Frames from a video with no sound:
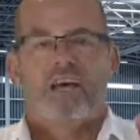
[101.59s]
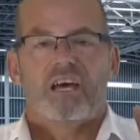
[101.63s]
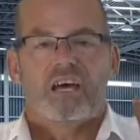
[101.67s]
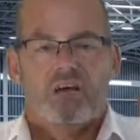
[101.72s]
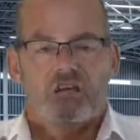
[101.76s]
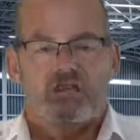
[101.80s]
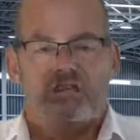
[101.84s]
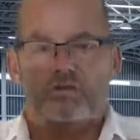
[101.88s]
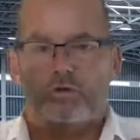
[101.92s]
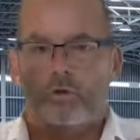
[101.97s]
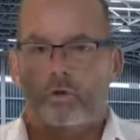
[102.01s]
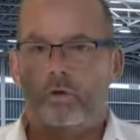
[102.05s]

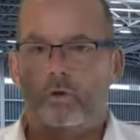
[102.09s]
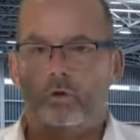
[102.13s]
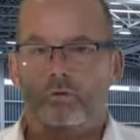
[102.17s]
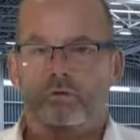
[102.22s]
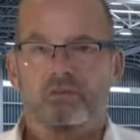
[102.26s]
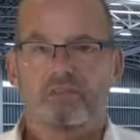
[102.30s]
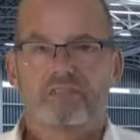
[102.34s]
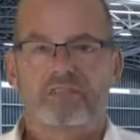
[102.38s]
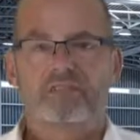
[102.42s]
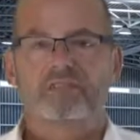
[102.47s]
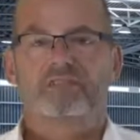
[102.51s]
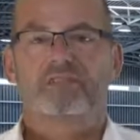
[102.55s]
It's all
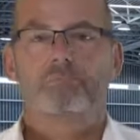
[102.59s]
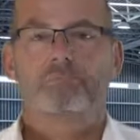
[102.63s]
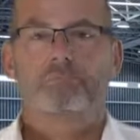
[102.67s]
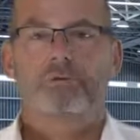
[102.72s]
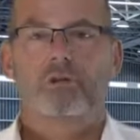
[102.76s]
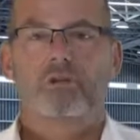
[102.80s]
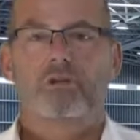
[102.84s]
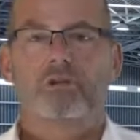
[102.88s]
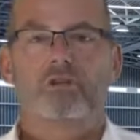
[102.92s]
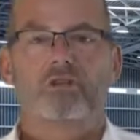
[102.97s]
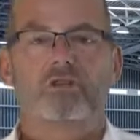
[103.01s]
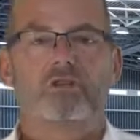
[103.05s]

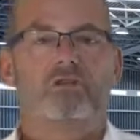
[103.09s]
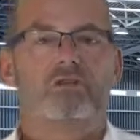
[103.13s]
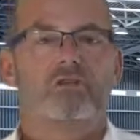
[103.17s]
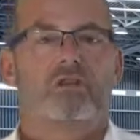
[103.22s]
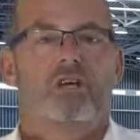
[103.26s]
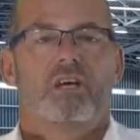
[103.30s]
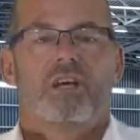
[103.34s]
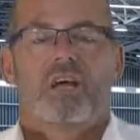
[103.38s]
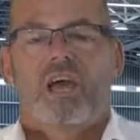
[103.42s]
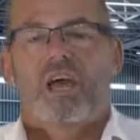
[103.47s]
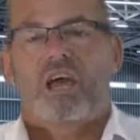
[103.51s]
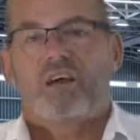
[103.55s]
disciplined.
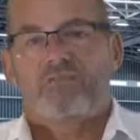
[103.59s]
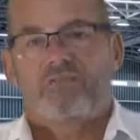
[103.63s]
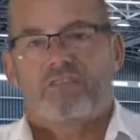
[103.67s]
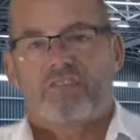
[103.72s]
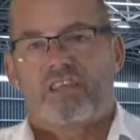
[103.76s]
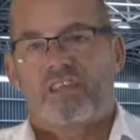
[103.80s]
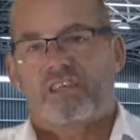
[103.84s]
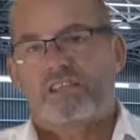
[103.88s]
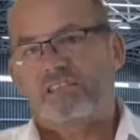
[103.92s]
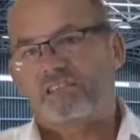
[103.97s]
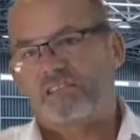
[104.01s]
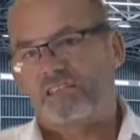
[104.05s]

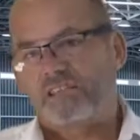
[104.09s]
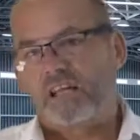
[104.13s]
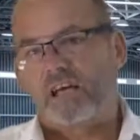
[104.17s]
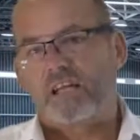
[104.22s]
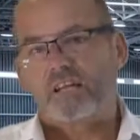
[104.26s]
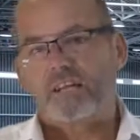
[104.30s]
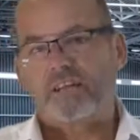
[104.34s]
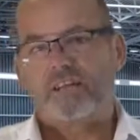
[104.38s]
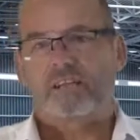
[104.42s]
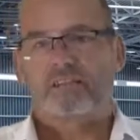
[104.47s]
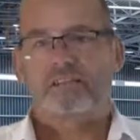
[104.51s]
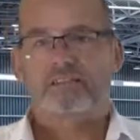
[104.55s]
Everything's
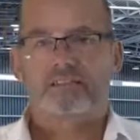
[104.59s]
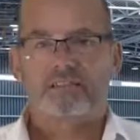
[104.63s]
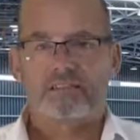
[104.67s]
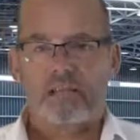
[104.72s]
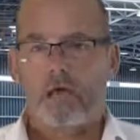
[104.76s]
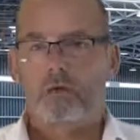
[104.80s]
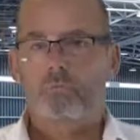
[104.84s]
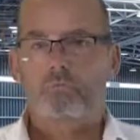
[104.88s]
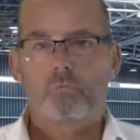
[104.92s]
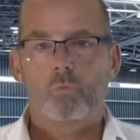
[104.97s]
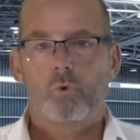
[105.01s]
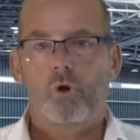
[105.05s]
done the
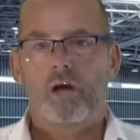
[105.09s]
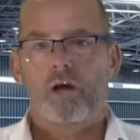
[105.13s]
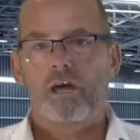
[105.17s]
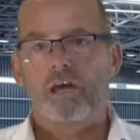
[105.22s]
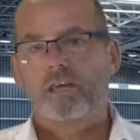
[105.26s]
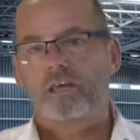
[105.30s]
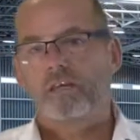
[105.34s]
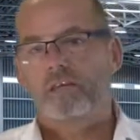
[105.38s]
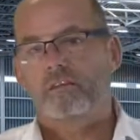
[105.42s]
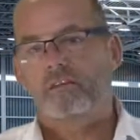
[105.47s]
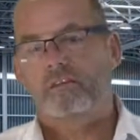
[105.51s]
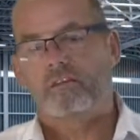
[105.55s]
same
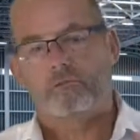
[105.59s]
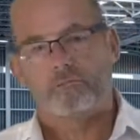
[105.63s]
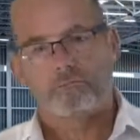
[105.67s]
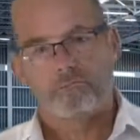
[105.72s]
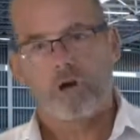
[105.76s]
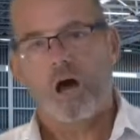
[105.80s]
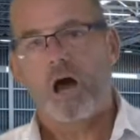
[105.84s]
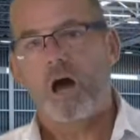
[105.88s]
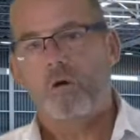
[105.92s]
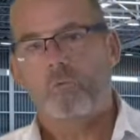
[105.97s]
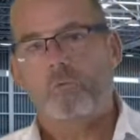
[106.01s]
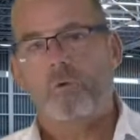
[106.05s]
way, the
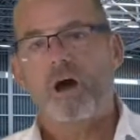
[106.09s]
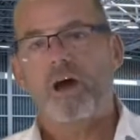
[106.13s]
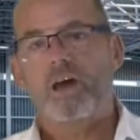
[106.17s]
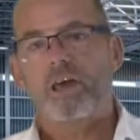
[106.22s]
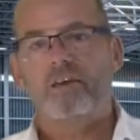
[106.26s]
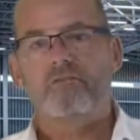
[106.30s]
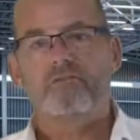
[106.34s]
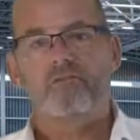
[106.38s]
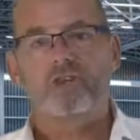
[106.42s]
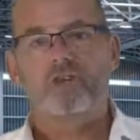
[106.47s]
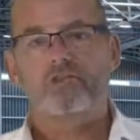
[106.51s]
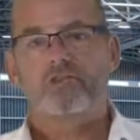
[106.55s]
right way
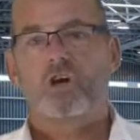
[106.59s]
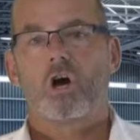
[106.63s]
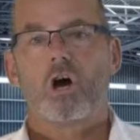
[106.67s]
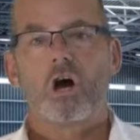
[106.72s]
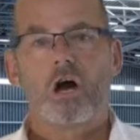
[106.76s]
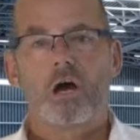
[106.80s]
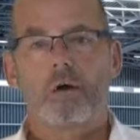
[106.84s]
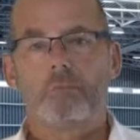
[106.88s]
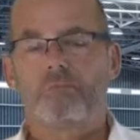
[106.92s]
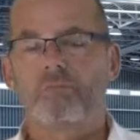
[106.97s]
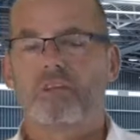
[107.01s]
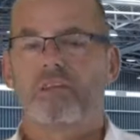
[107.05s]
every
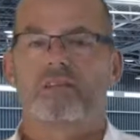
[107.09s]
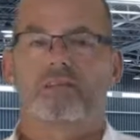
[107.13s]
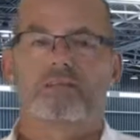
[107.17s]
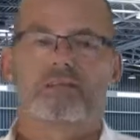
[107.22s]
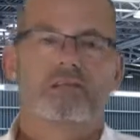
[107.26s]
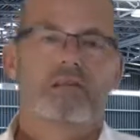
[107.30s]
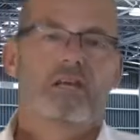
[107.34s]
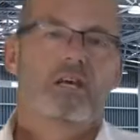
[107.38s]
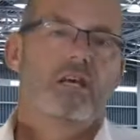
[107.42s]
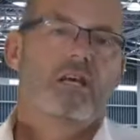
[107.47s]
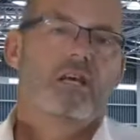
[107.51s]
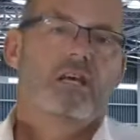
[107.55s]
time.
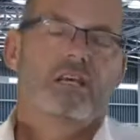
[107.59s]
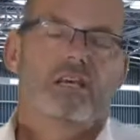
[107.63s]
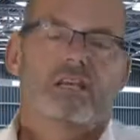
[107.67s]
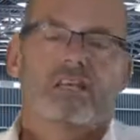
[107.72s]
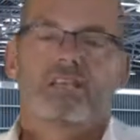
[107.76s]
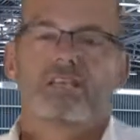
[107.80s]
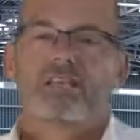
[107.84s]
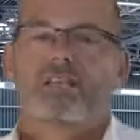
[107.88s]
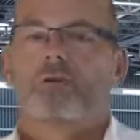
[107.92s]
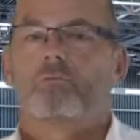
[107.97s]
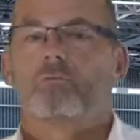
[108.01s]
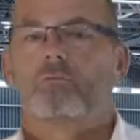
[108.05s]
There's
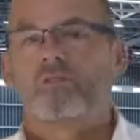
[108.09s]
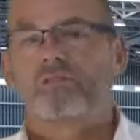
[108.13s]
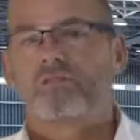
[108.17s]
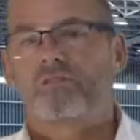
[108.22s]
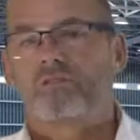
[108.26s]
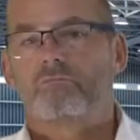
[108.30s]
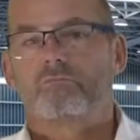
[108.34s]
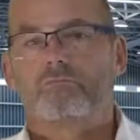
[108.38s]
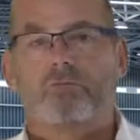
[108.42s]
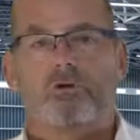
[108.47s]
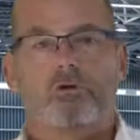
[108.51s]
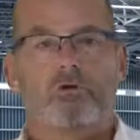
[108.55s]
continuous
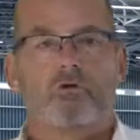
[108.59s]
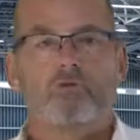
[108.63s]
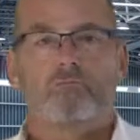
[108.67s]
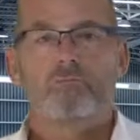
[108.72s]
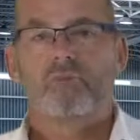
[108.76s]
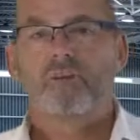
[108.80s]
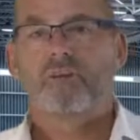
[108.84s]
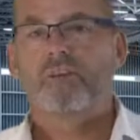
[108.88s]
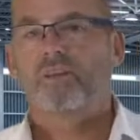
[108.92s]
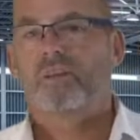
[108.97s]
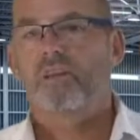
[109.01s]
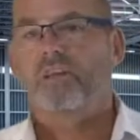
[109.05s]

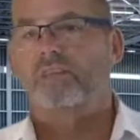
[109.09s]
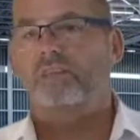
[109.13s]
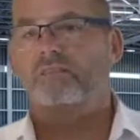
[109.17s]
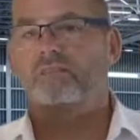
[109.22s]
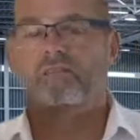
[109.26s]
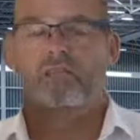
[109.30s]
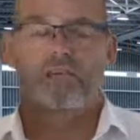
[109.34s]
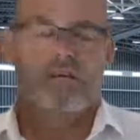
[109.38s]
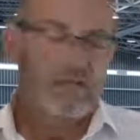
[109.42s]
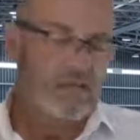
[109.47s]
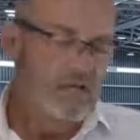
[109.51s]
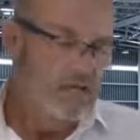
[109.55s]
improvement.
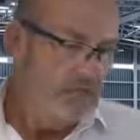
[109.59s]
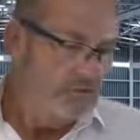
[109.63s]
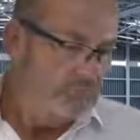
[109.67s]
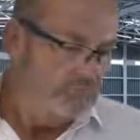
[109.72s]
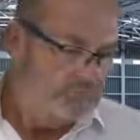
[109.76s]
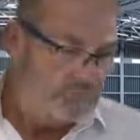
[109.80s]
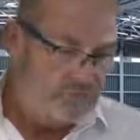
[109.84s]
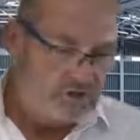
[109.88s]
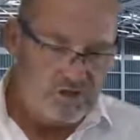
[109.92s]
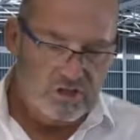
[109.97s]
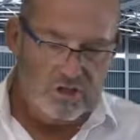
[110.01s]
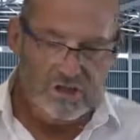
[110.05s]
There's
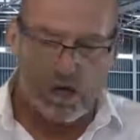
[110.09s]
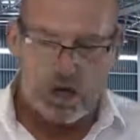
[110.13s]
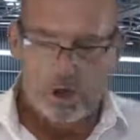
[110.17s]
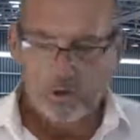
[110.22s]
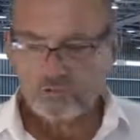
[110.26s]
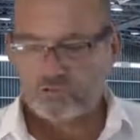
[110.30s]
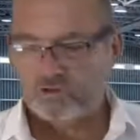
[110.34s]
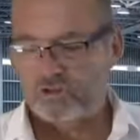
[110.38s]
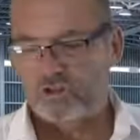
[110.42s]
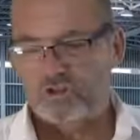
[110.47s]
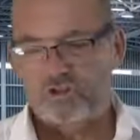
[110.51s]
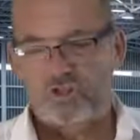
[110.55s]

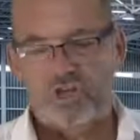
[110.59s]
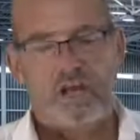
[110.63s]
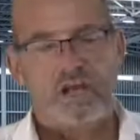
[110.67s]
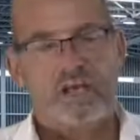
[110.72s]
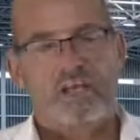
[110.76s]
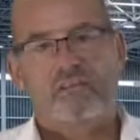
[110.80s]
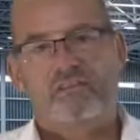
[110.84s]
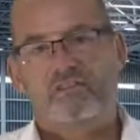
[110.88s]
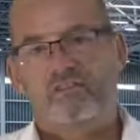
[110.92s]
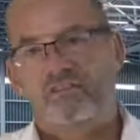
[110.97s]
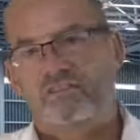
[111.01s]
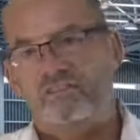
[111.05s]
culture
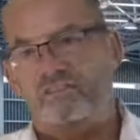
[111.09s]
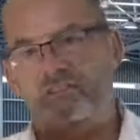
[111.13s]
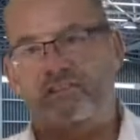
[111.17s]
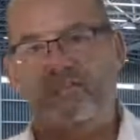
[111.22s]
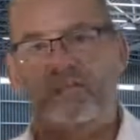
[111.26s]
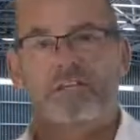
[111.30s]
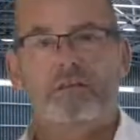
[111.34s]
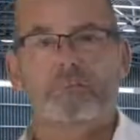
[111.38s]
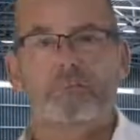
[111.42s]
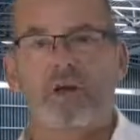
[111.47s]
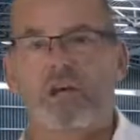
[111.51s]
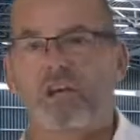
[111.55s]
change, there's
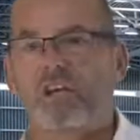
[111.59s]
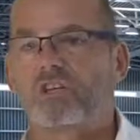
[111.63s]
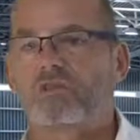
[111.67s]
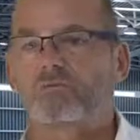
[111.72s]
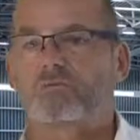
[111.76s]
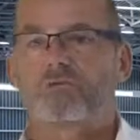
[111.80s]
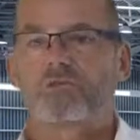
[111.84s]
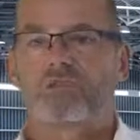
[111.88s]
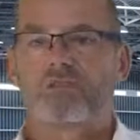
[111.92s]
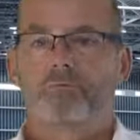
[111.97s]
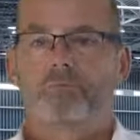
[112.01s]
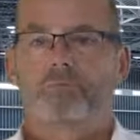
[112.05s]
senior
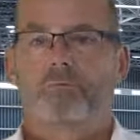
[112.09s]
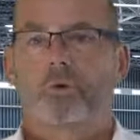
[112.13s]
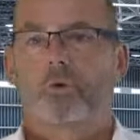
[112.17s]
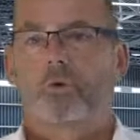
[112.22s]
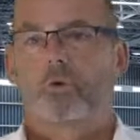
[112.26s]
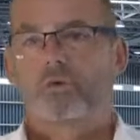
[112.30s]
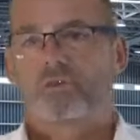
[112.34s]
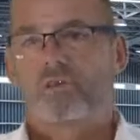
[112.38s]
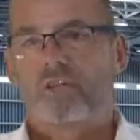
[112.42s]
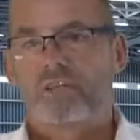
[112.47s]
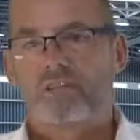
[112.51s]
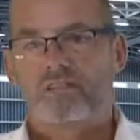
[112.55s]
management
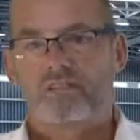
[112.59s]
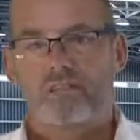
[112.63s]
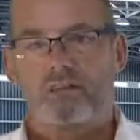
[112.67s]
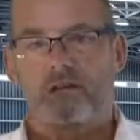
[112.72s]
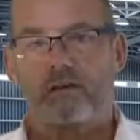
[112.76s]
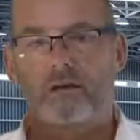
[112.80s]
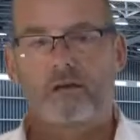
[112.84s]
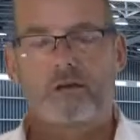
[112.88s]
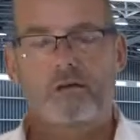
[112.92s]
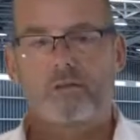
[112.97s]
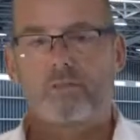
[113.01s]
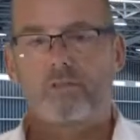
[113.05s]
support, there's the
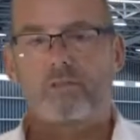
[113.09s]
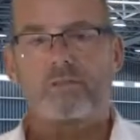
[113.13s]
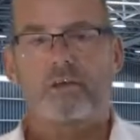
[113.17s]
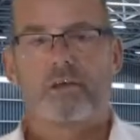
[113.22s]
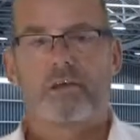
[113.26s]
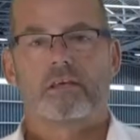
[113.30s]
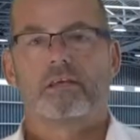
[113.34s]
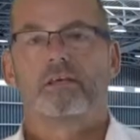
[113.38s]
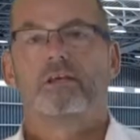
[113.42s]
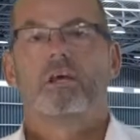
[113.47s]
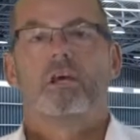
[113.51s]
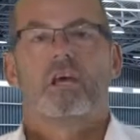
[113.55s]
whole
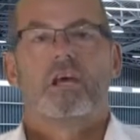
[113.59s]
thing.